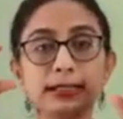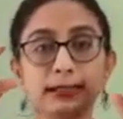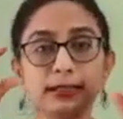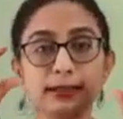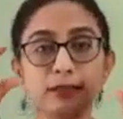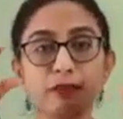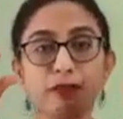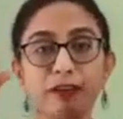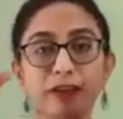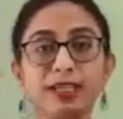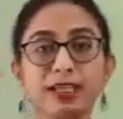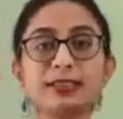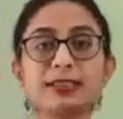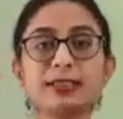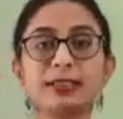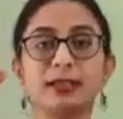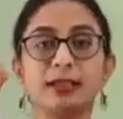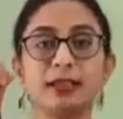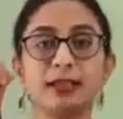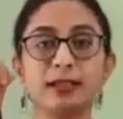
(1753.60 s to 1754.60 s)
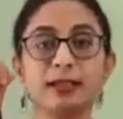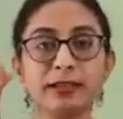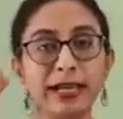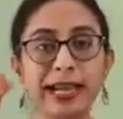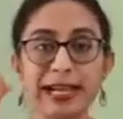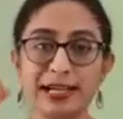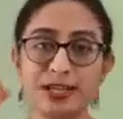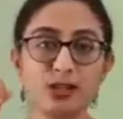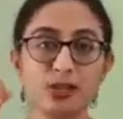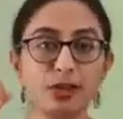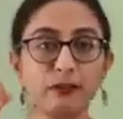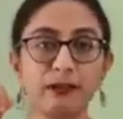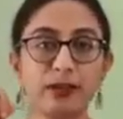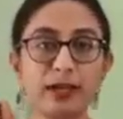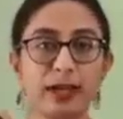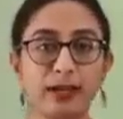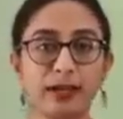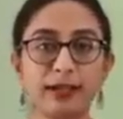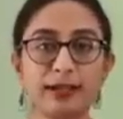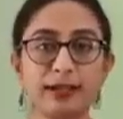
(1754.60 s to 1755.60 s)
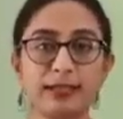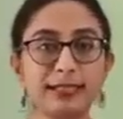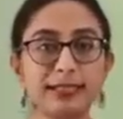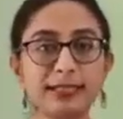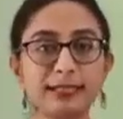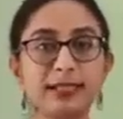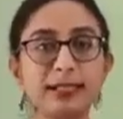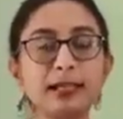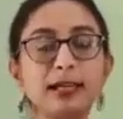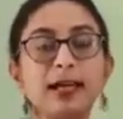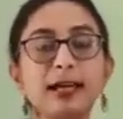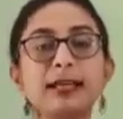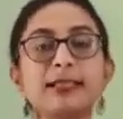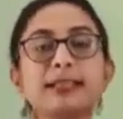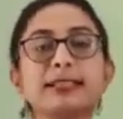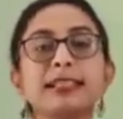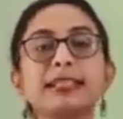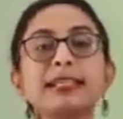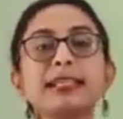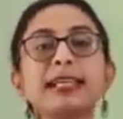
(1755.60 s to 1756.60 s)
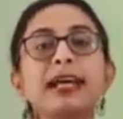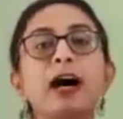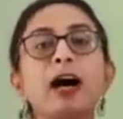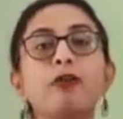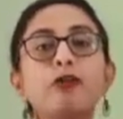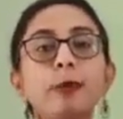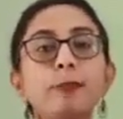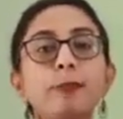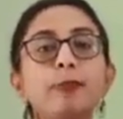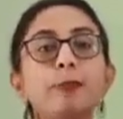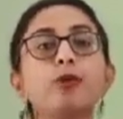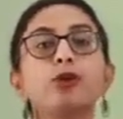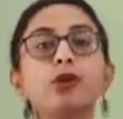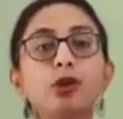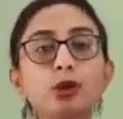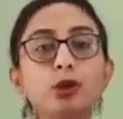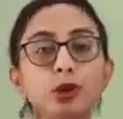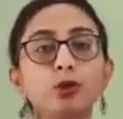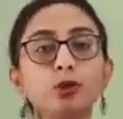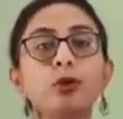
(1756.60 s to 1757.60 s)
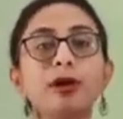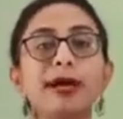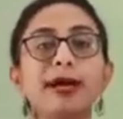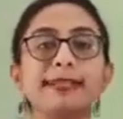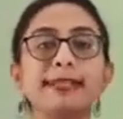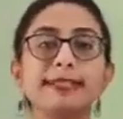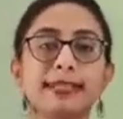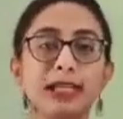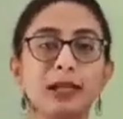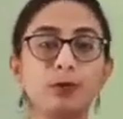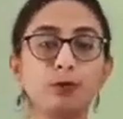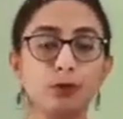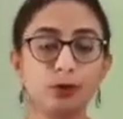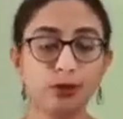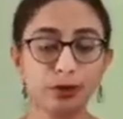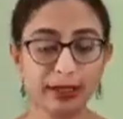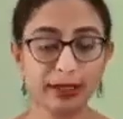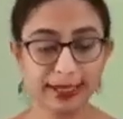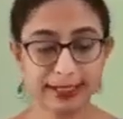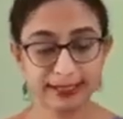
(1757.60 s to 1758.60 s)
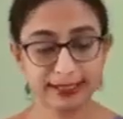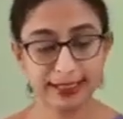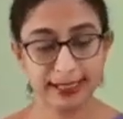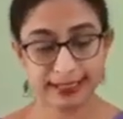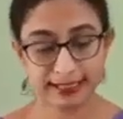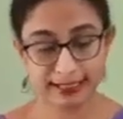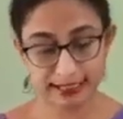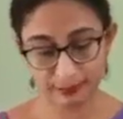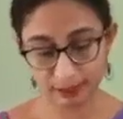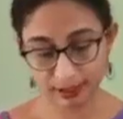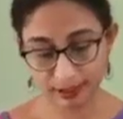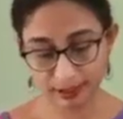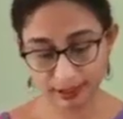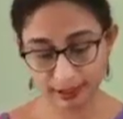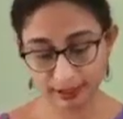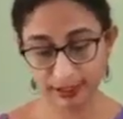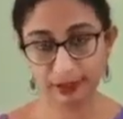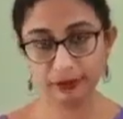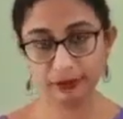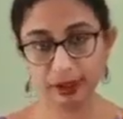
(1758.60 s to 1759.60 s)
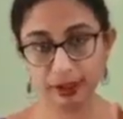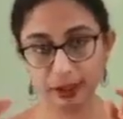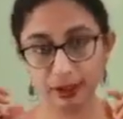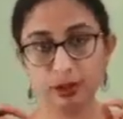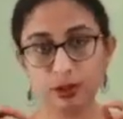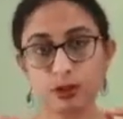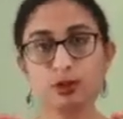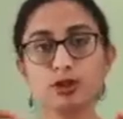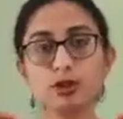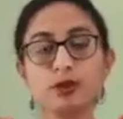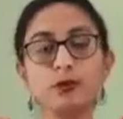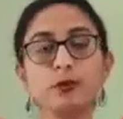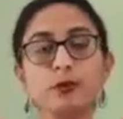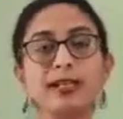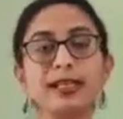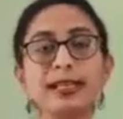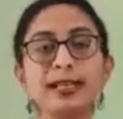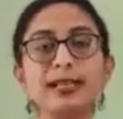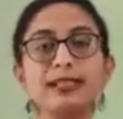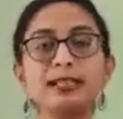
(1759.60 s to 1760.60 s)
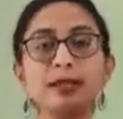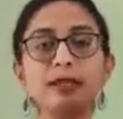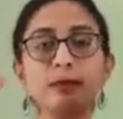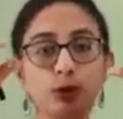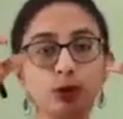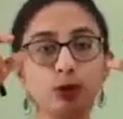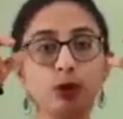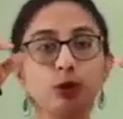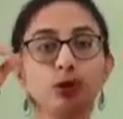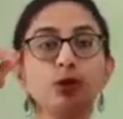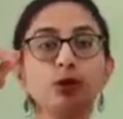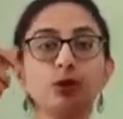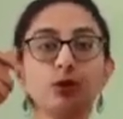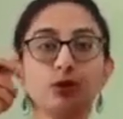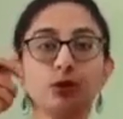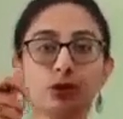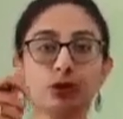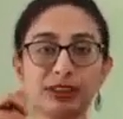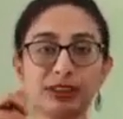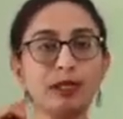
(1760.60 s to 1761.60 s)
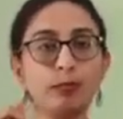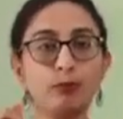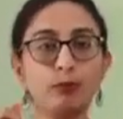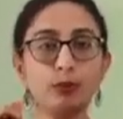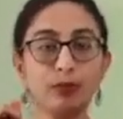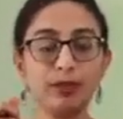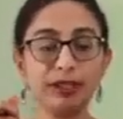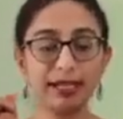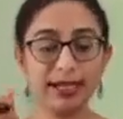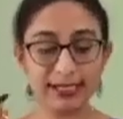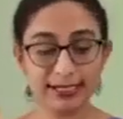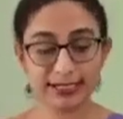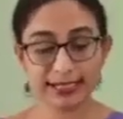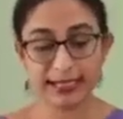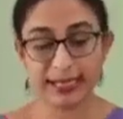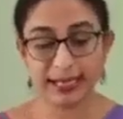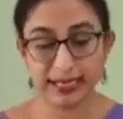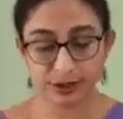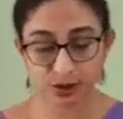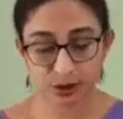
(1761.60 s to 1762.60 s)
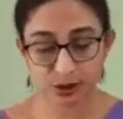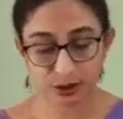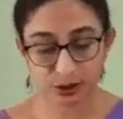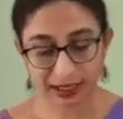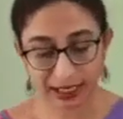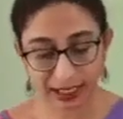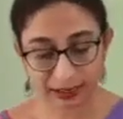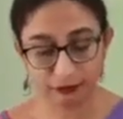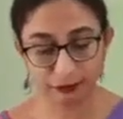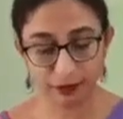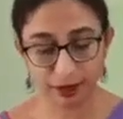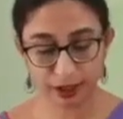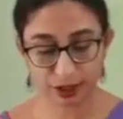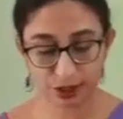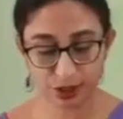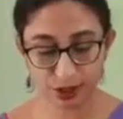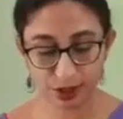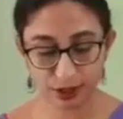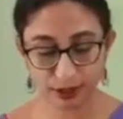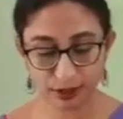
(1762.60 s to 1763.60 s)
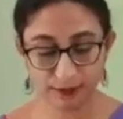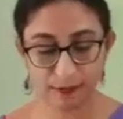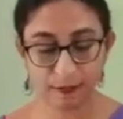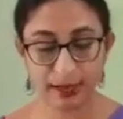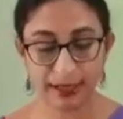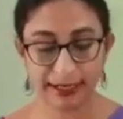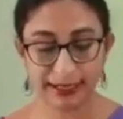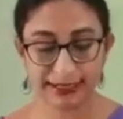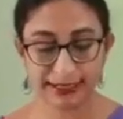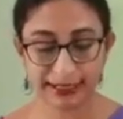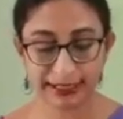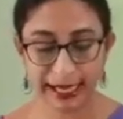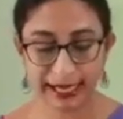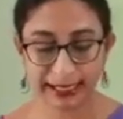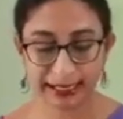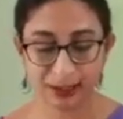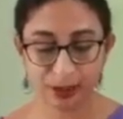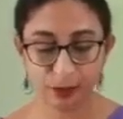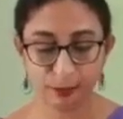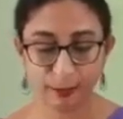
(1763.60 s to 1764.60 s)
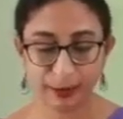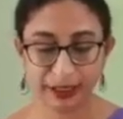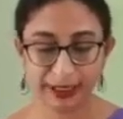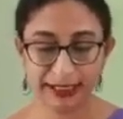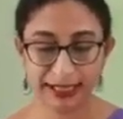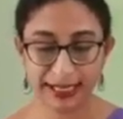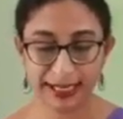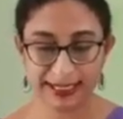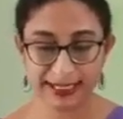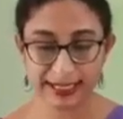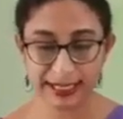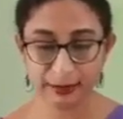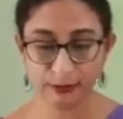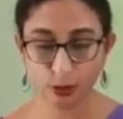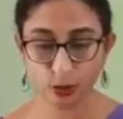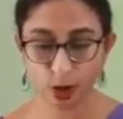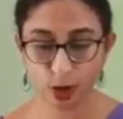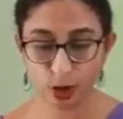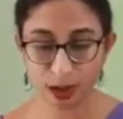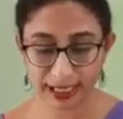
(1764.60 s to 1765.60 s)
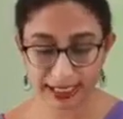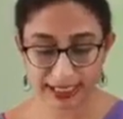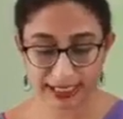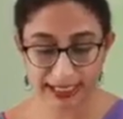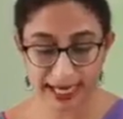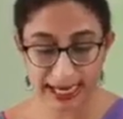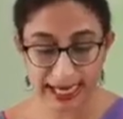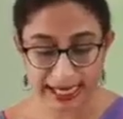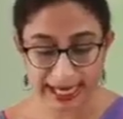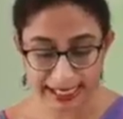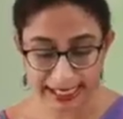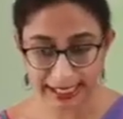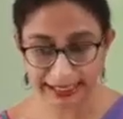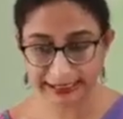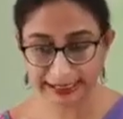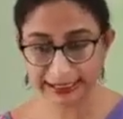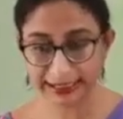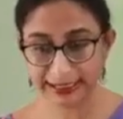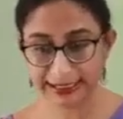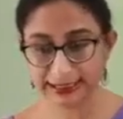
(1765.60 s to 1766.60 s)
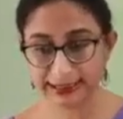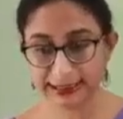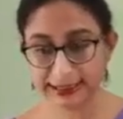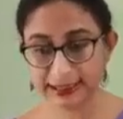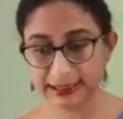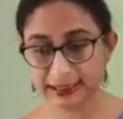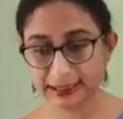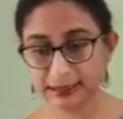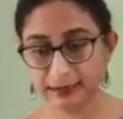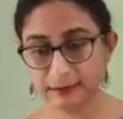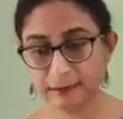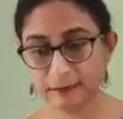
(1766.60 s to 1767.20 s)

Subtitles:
fix the ends of that, isn't it? Just like how we put glue and seal both the ends, similarly here also we need some glue to seal both the ends. So that function is carried out by the enzyme called as ligases.